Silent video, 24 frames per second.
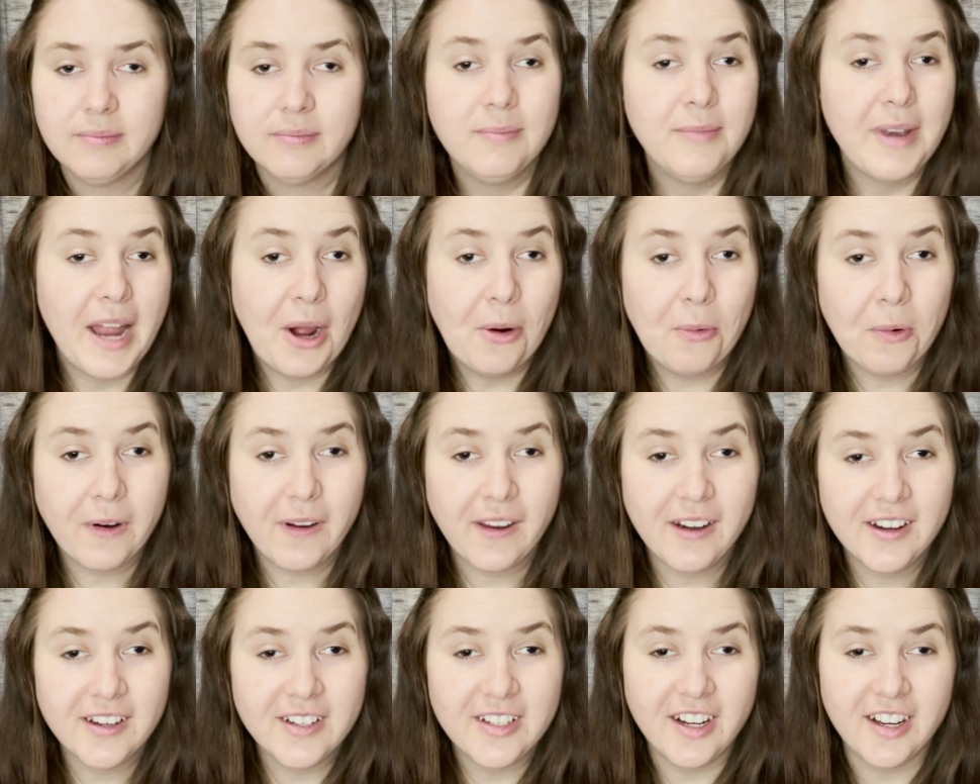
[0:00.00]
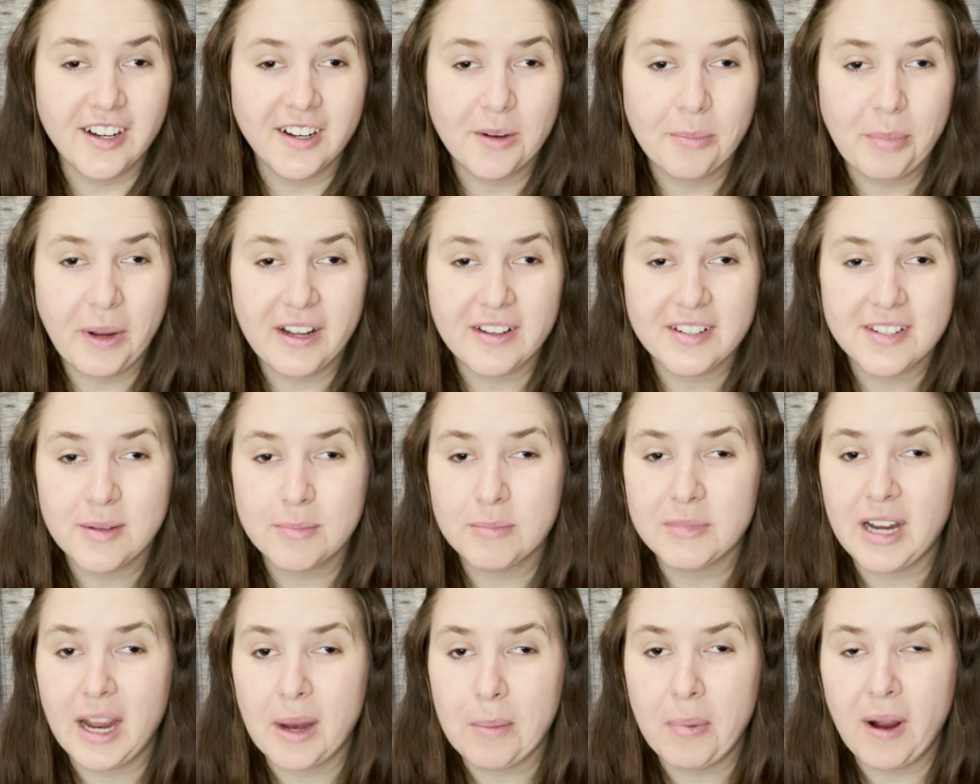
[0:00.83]
Now we're going to talk about
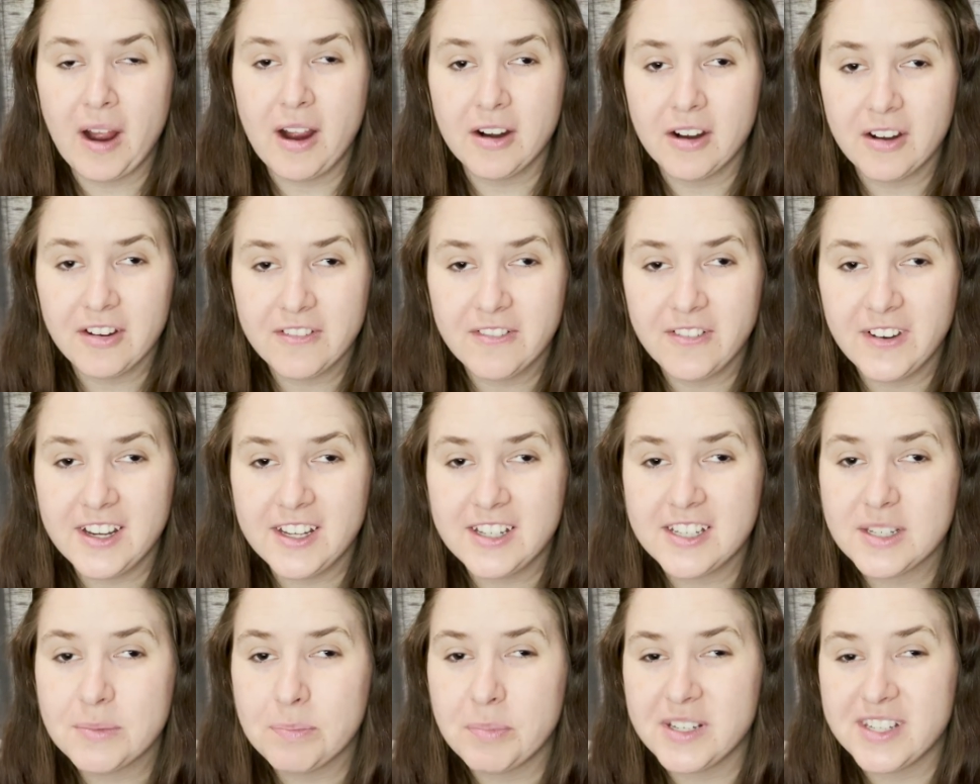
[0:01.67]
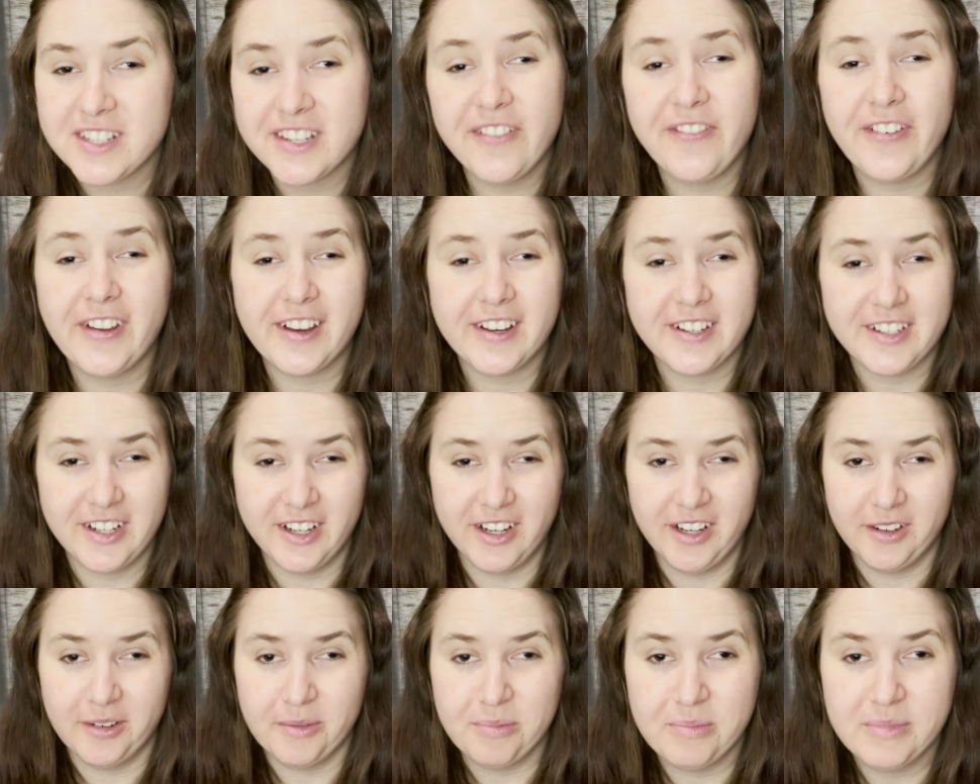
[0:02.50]
some typography specific
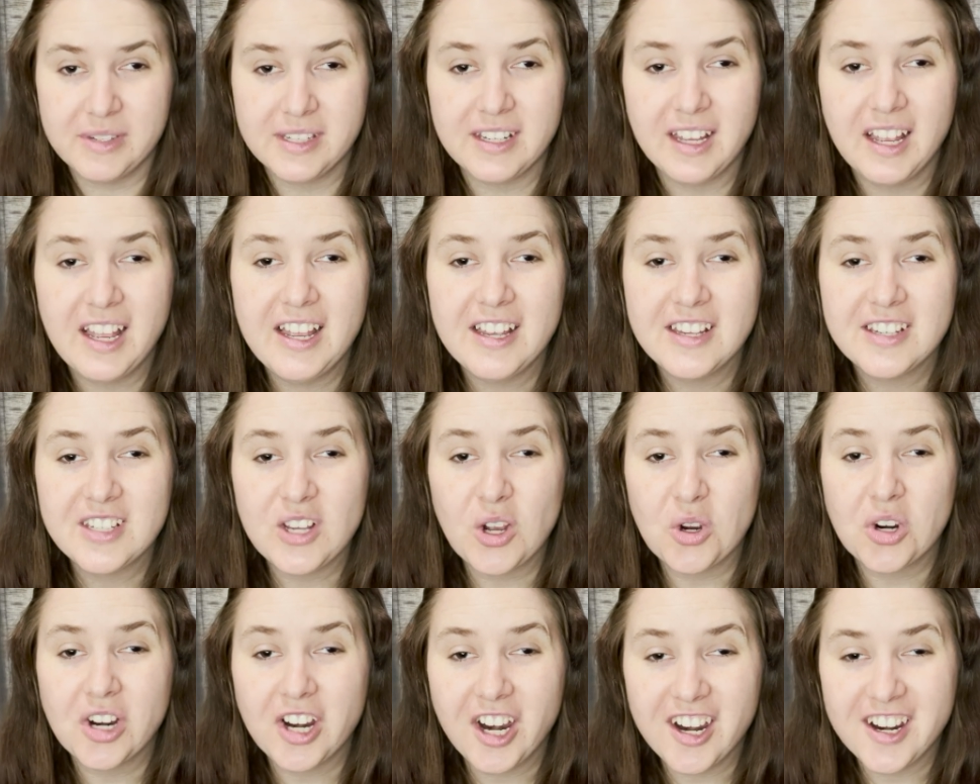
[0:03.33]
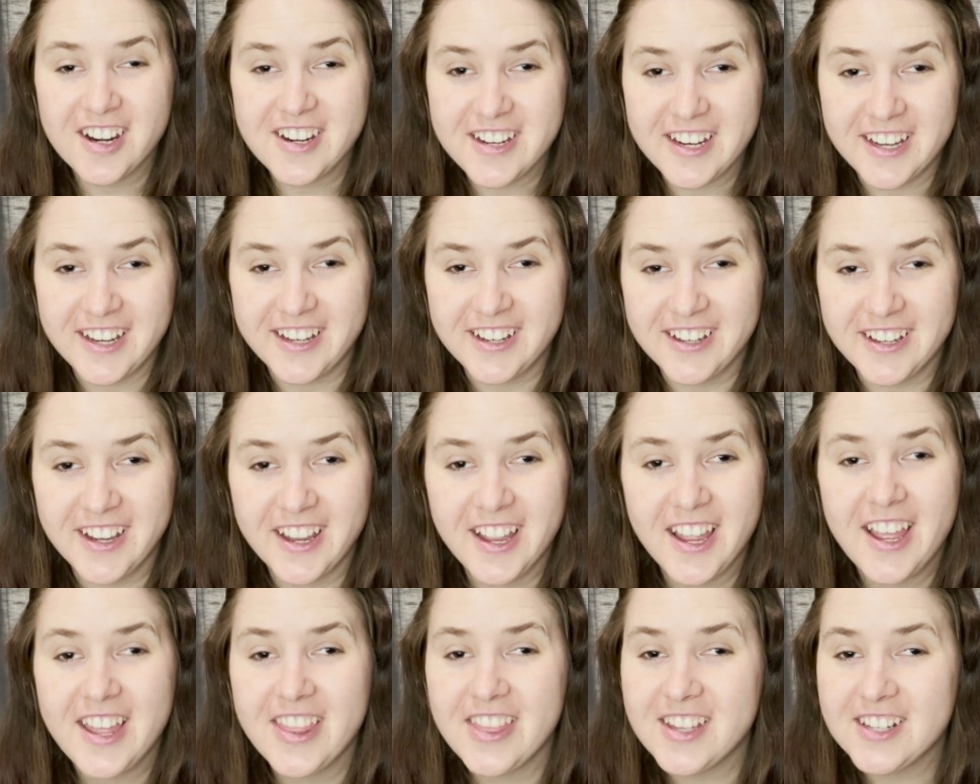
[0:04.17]
terms. So kerning,
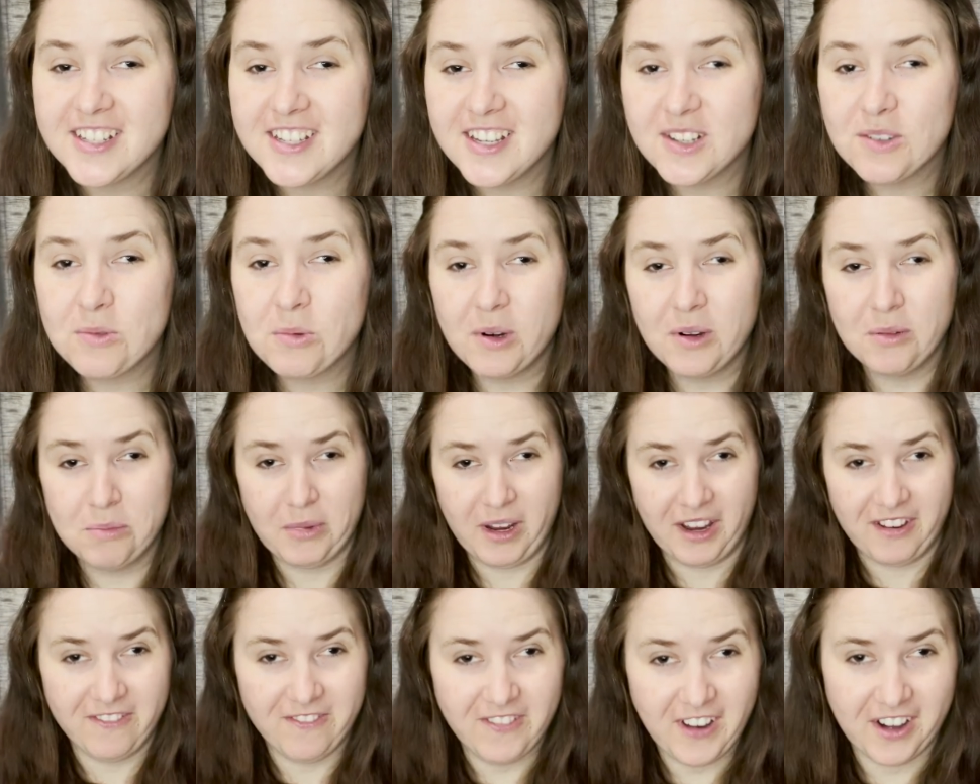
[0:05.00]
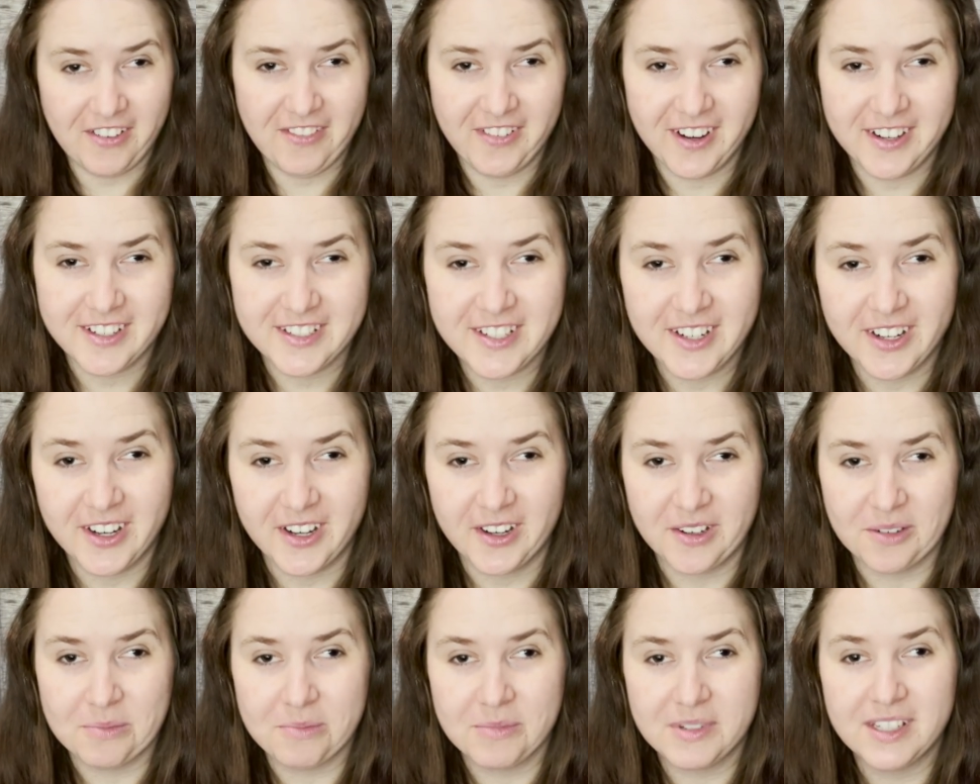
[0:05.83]
this is one of my favorite
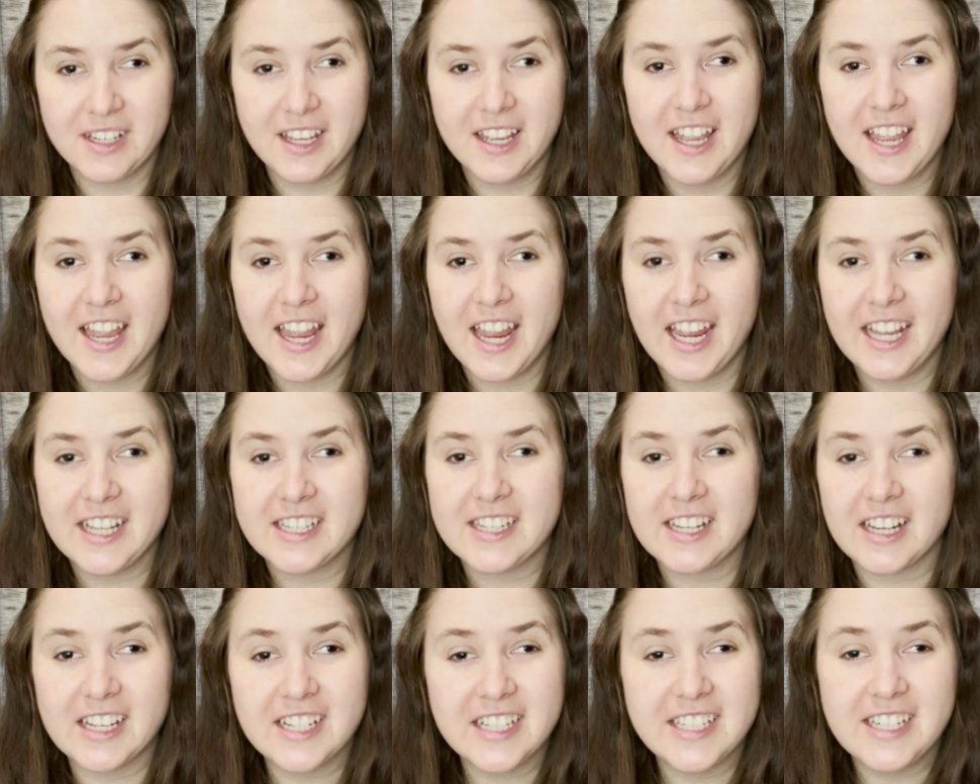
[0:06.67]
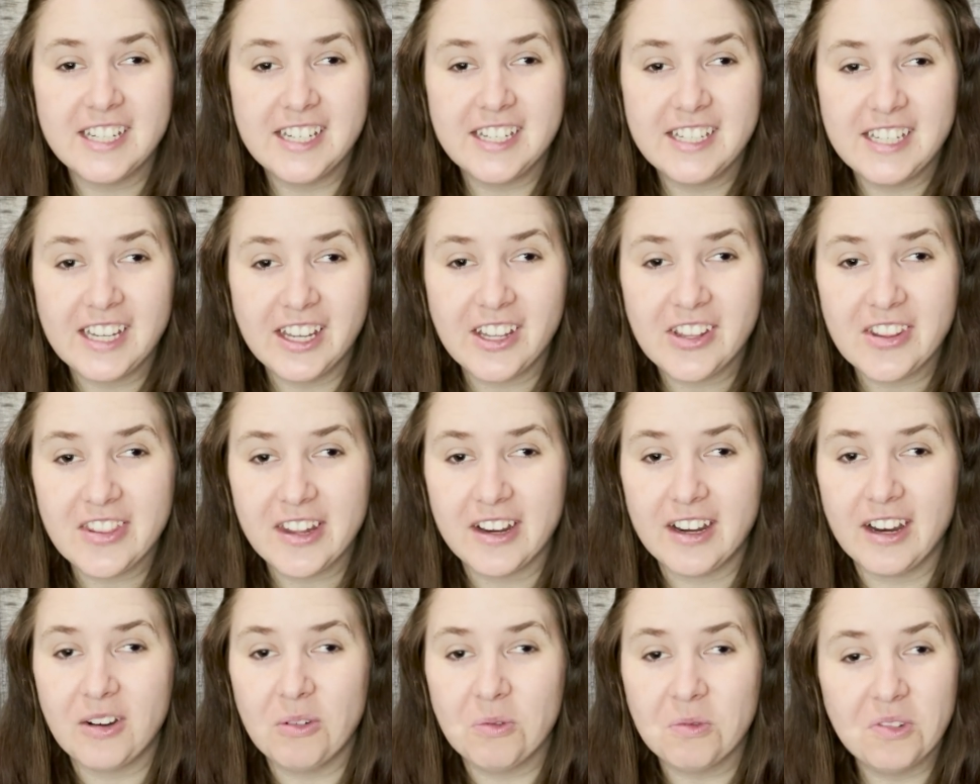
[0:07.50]
terms. It's a detail
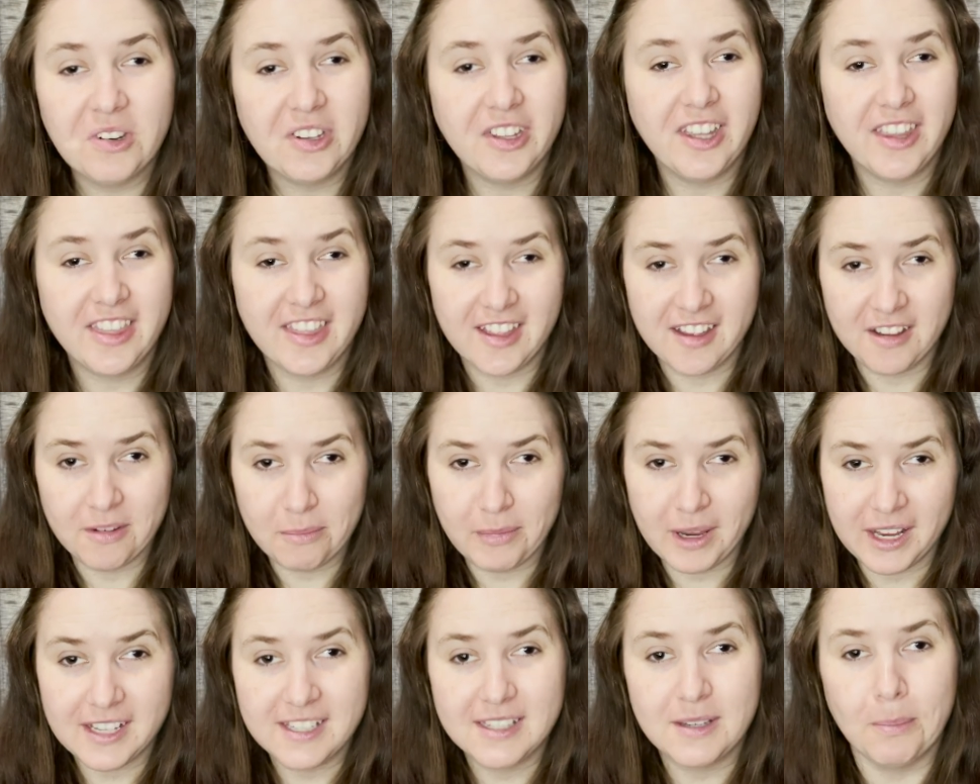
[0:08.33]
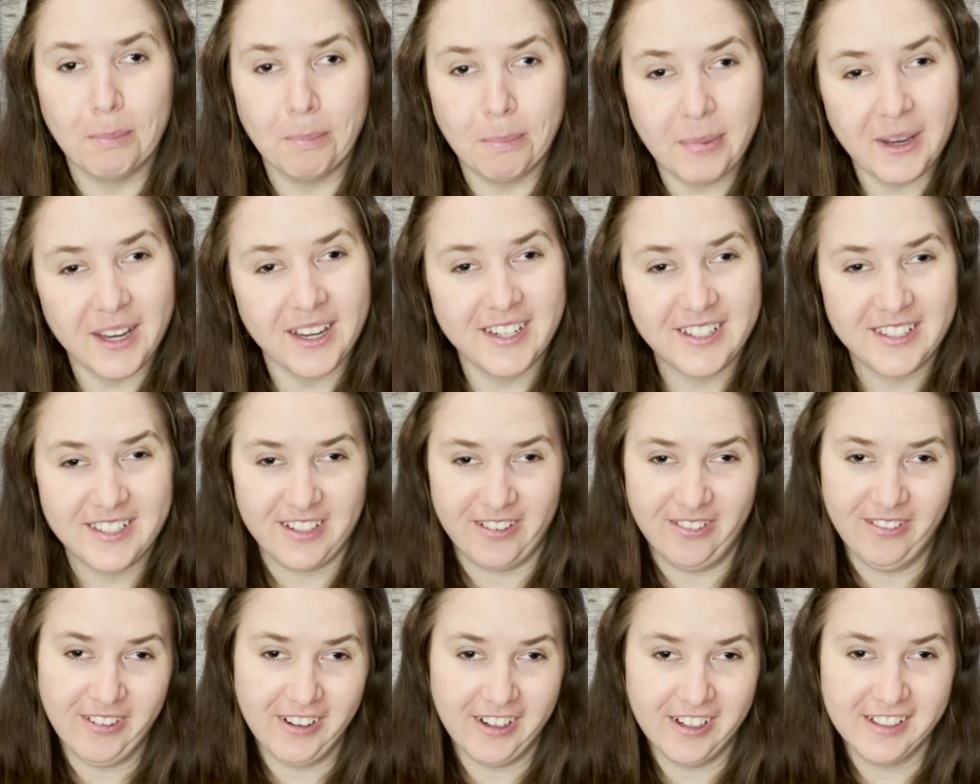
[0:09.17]
that I really think makes a big
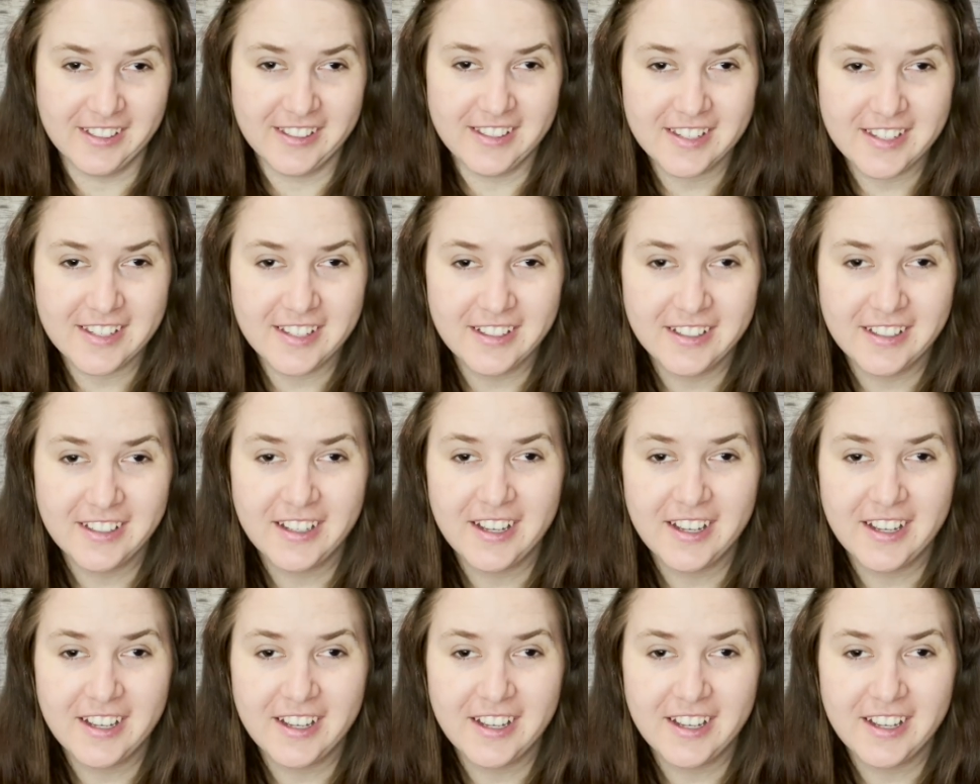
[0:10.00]
difference.